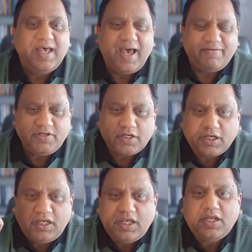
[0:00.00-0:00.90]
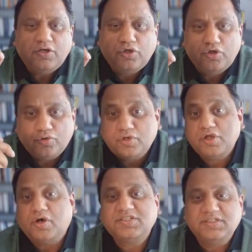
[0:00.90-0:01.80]
having a keen
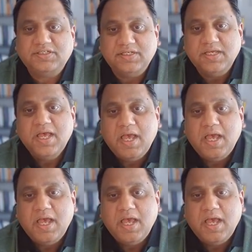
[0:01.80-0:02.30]
curiosity